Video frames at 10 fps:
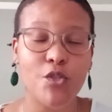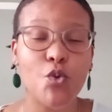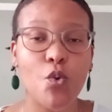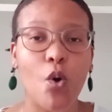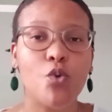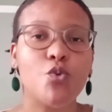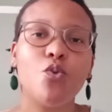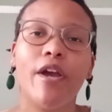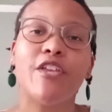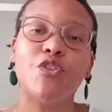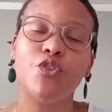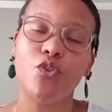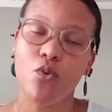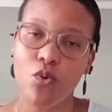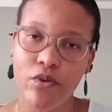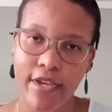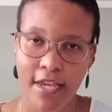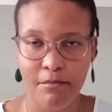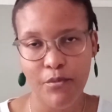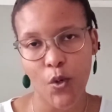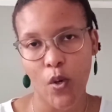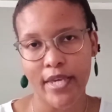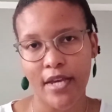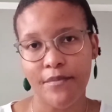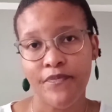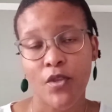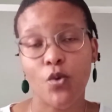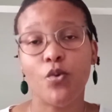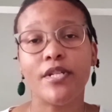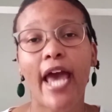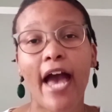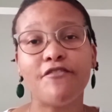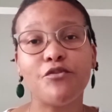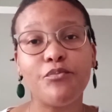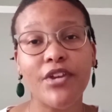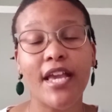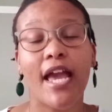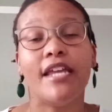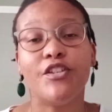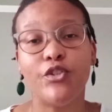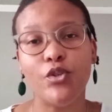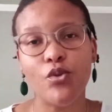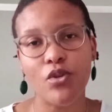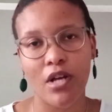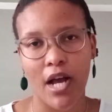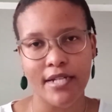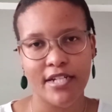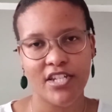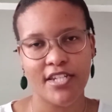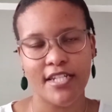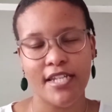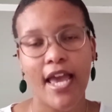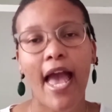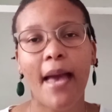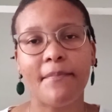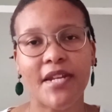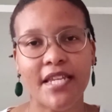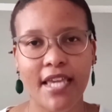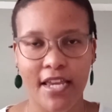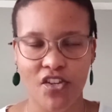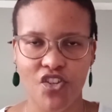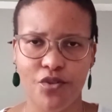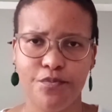to go to a new employer. You would have to bring a new Garnishee application.